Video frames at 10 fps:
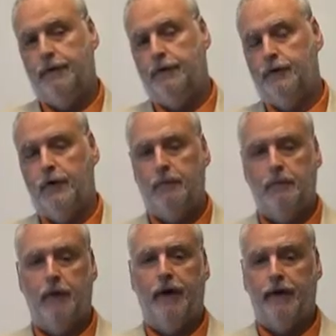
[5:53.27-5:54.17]

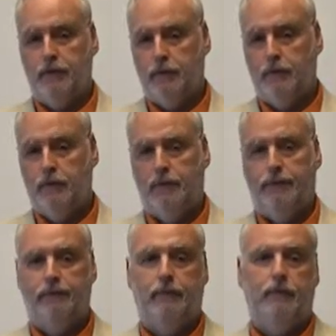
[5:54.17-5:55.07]
determined by you,
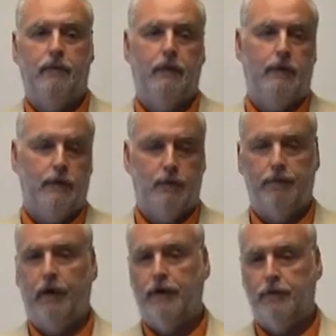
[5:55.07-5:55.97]
your
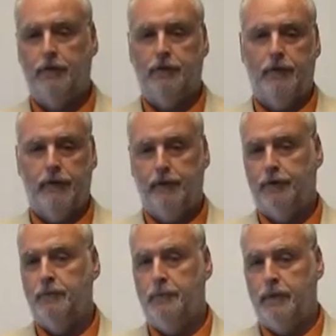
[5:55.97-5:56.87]
advisor, and
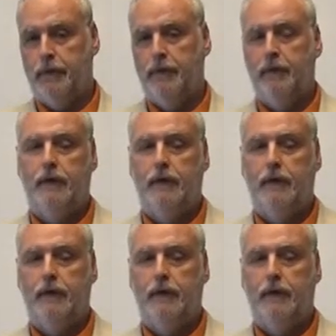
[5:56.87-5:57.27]
your committee.